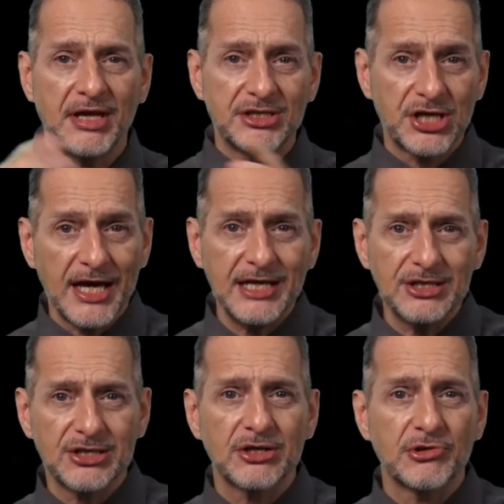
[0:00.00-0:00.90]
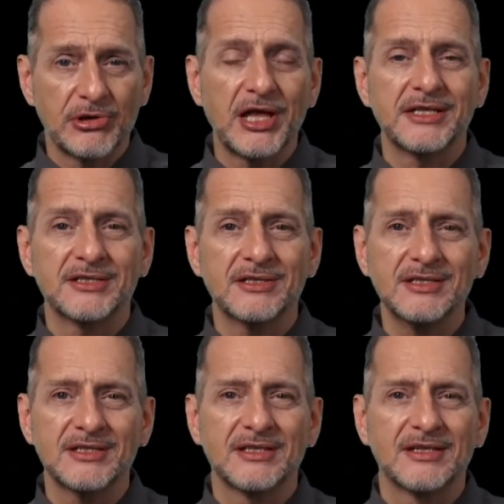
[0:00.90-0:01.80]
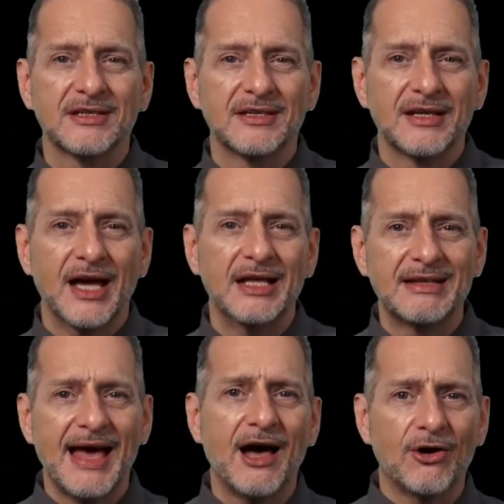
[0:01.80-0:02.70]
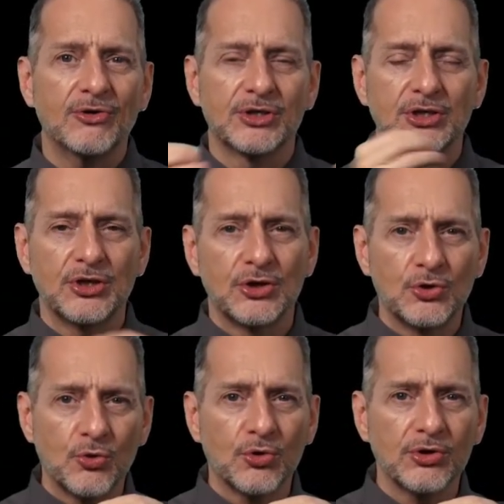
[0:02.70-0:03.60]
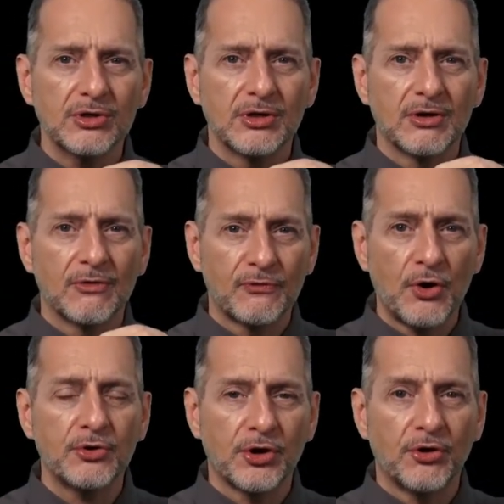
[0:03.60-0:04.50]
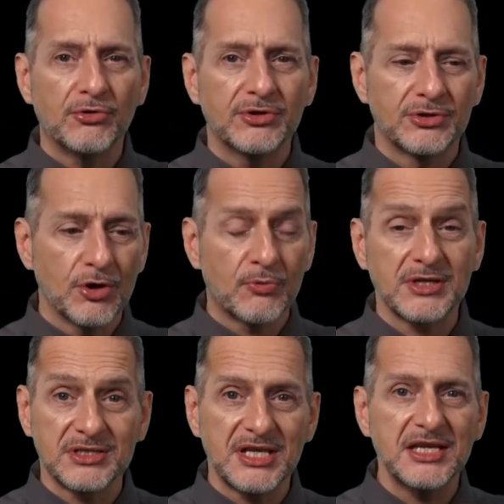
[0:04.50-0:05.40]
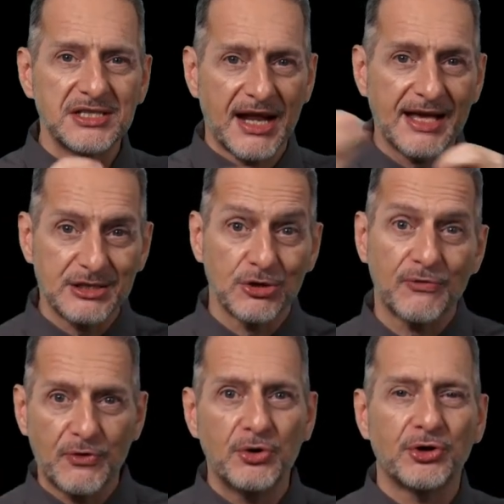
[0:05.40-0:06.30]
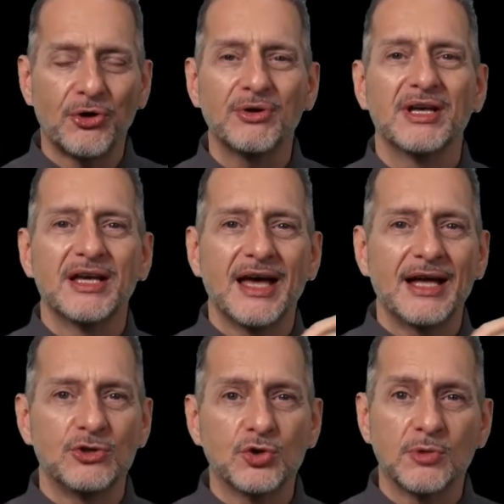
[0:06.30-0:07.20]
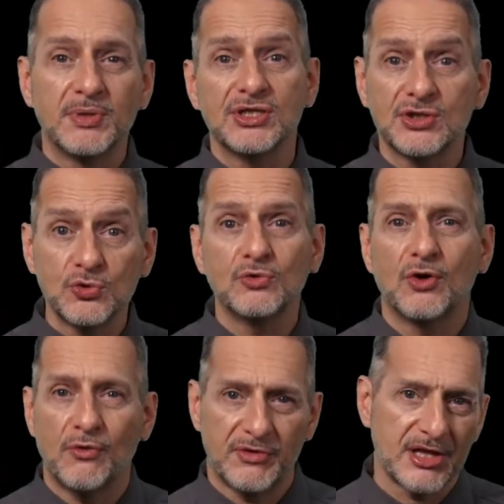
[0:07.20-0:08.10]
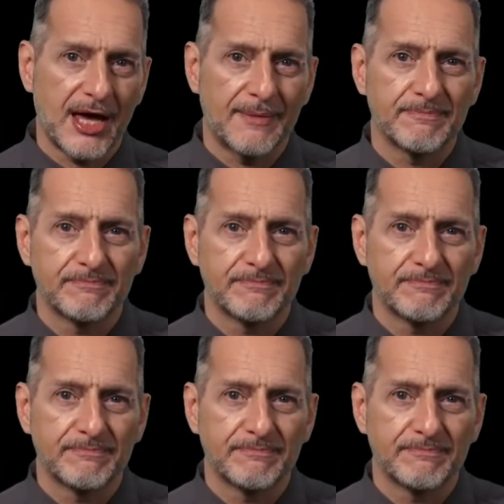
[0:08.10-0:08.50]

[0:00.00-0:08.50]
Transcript: they change their license and now your photo, your presentation has their photo, and you could be sued over that.